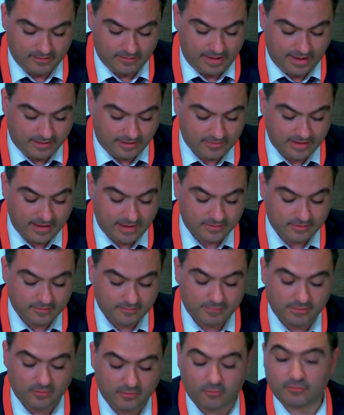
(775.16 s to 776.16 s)
extend
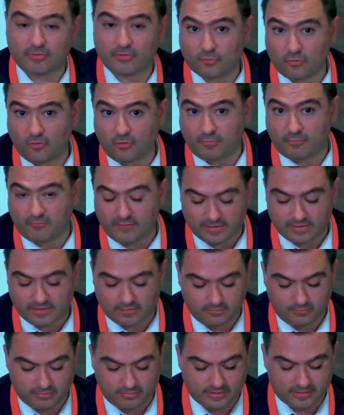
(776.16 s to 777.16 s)
beyond the scope of
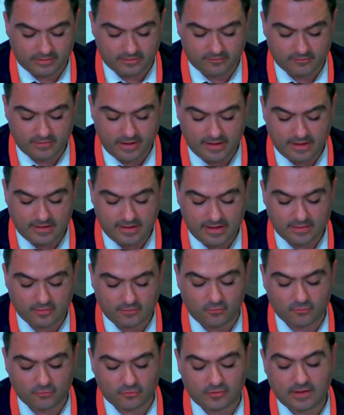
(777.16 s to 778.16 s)
Article 33A and
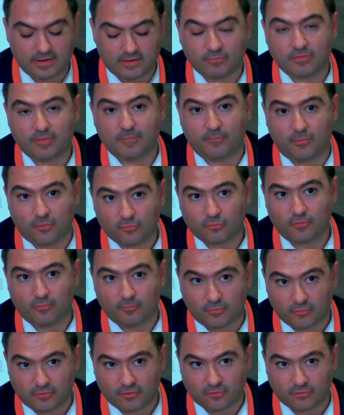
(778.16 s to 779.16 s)
goes into the board
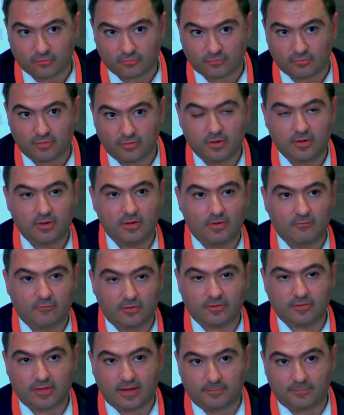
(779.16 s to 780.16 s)
composition. For
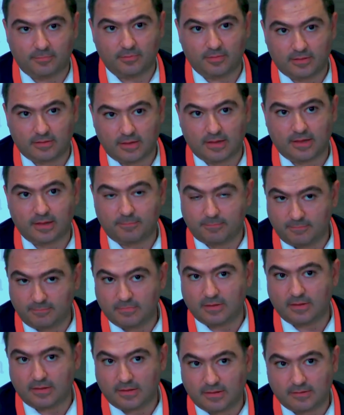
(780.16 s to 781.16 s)
example,
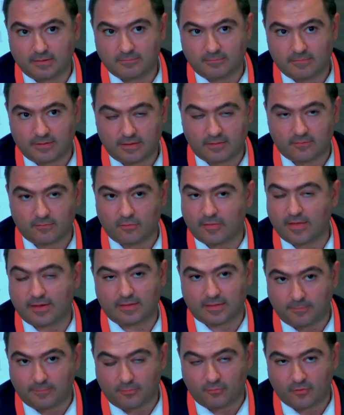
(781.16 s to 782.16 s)
incorrect
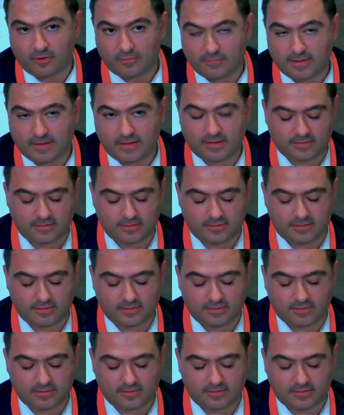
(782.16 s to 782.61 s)
appointment,